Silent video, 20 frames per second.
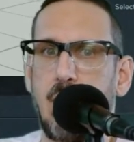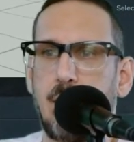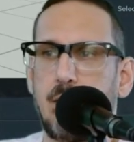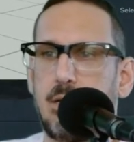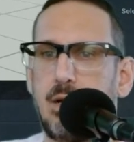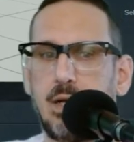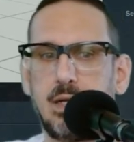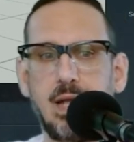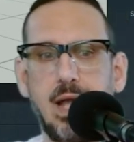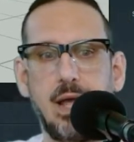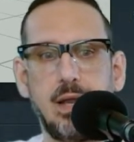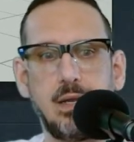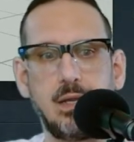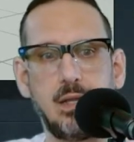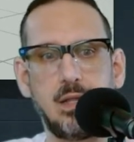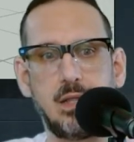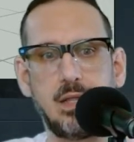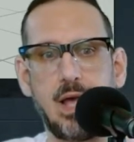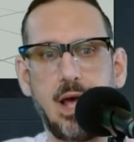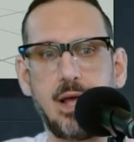again,
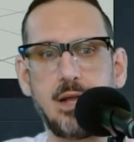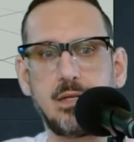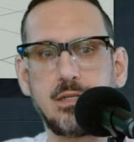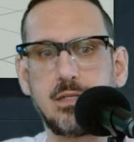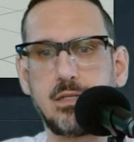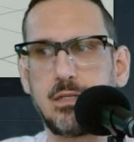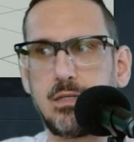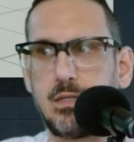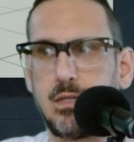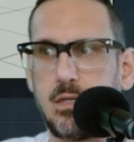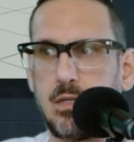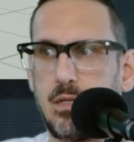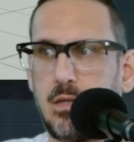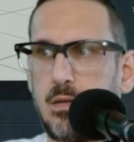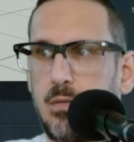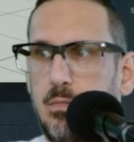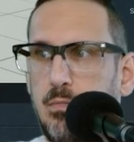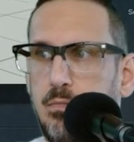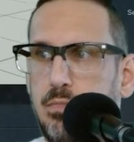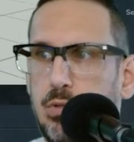that
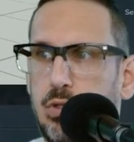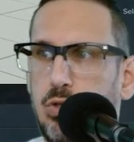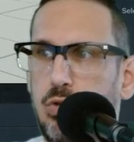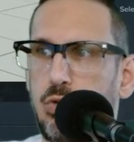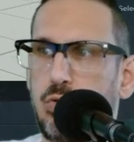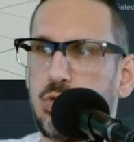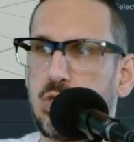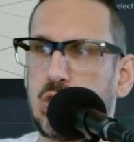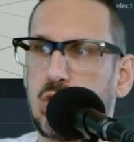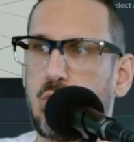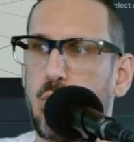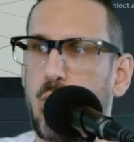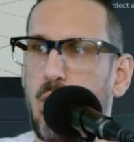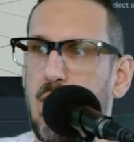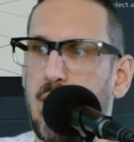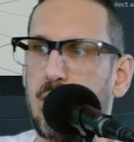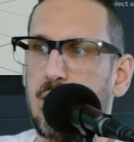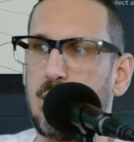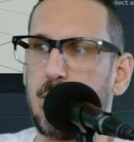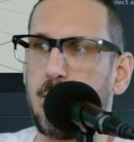blue
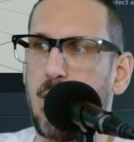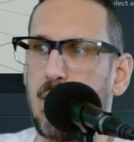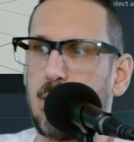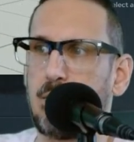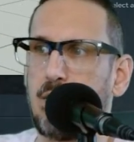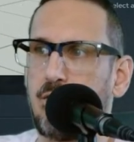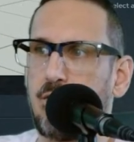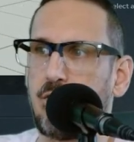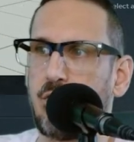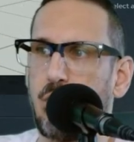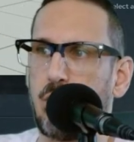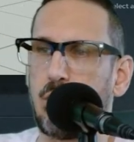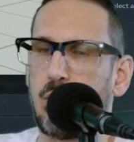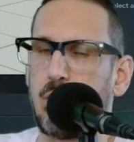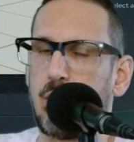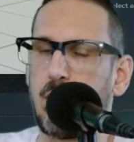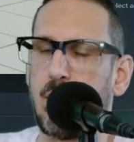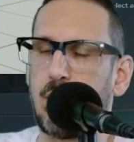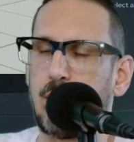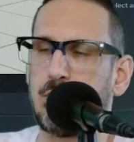square in the bottom left
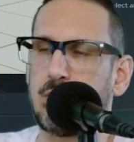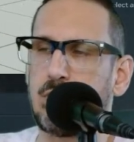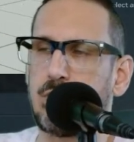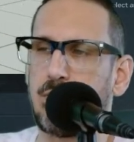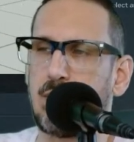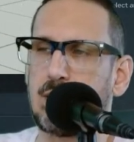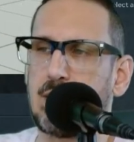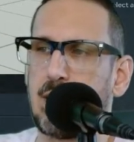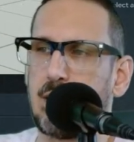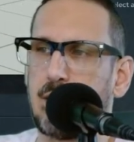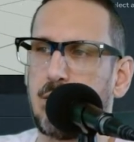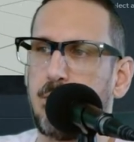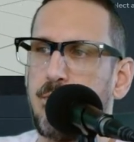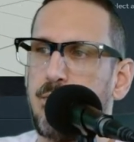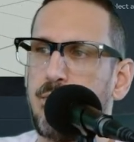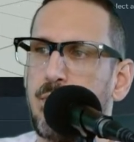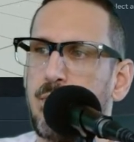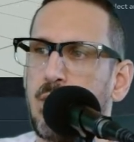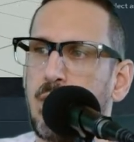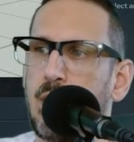corner, I know it's a rectangle,
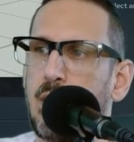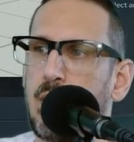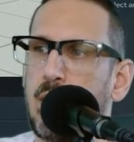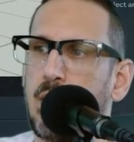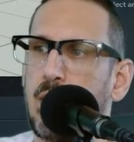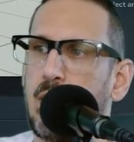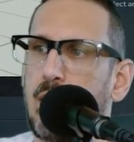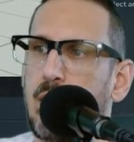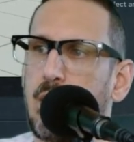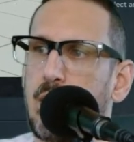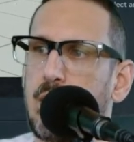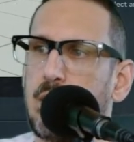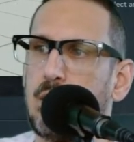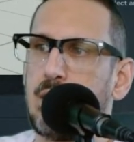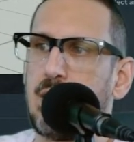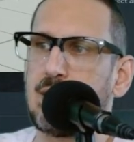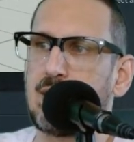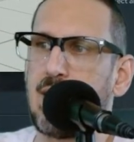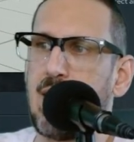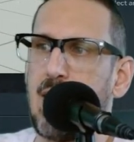
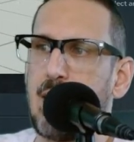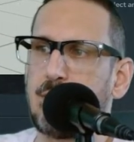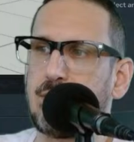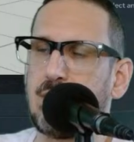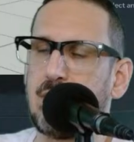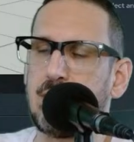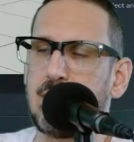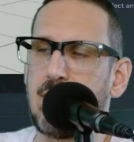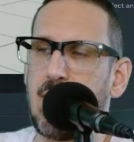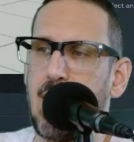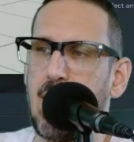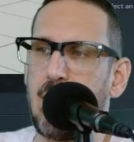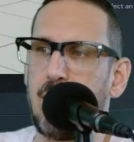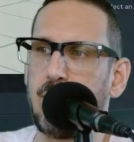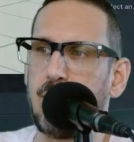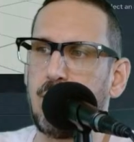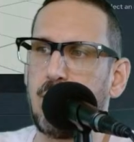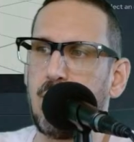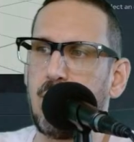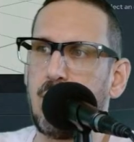that's counting
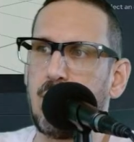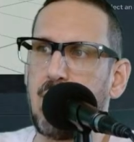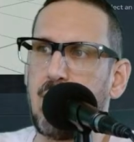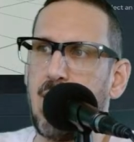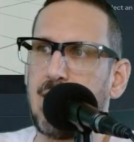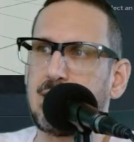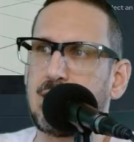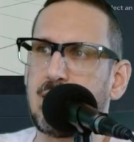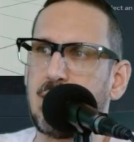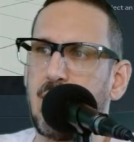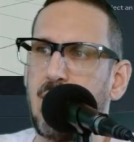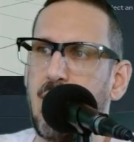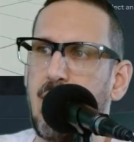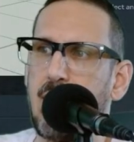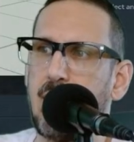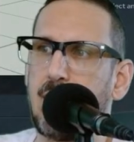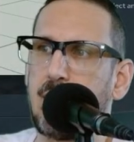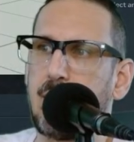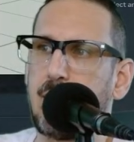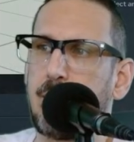down. That's
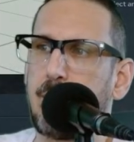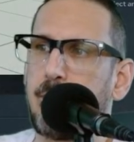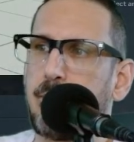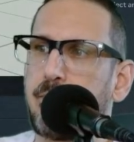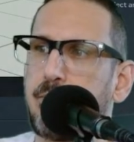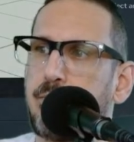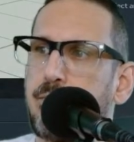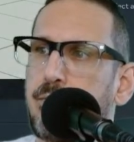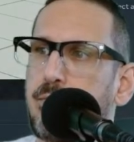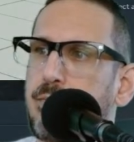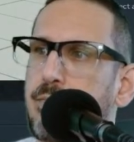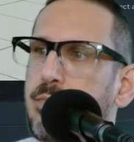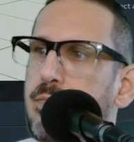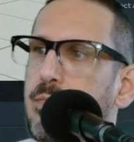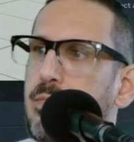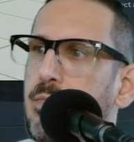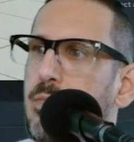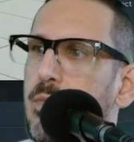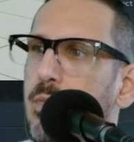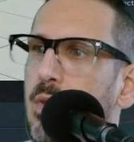like,
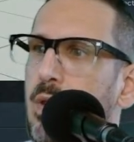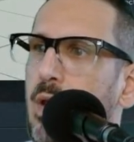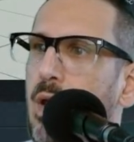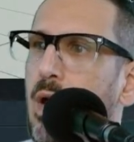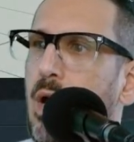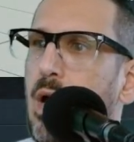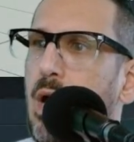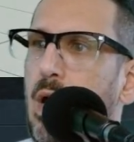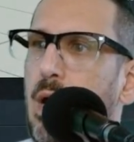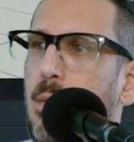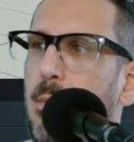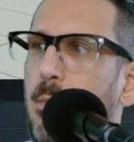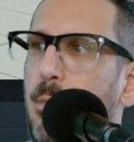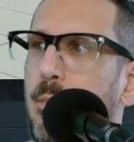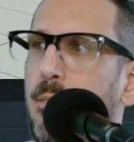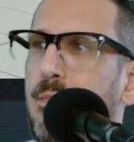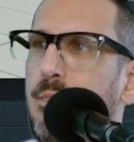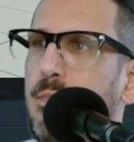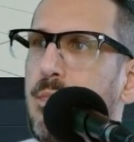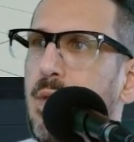
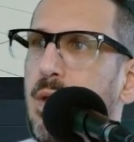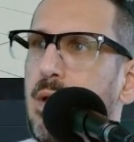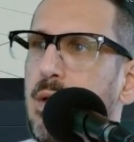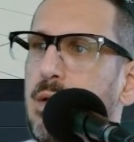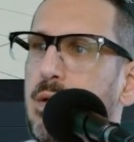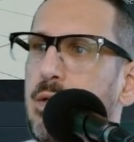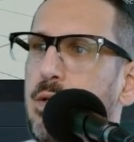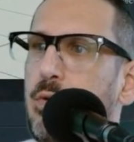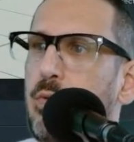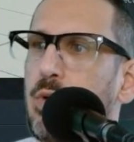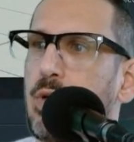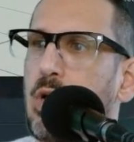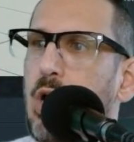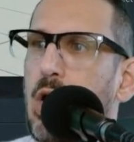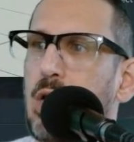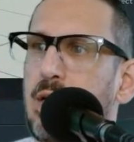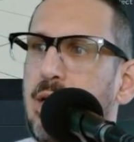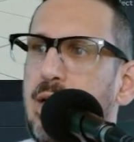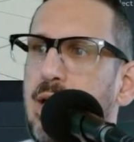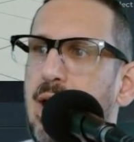you would
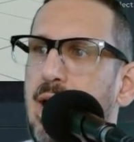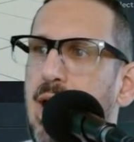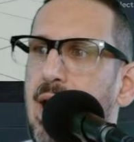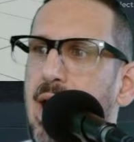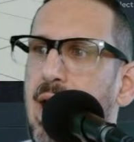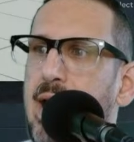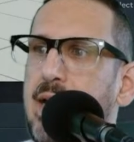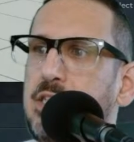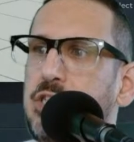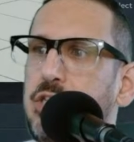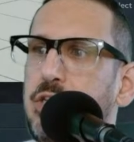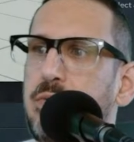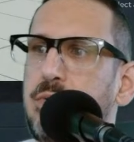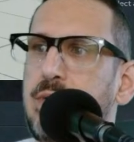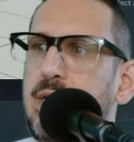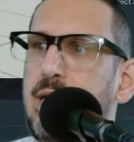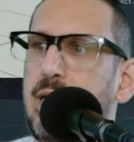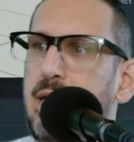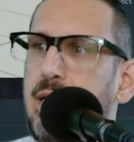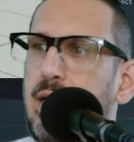call it
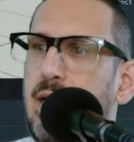HUD,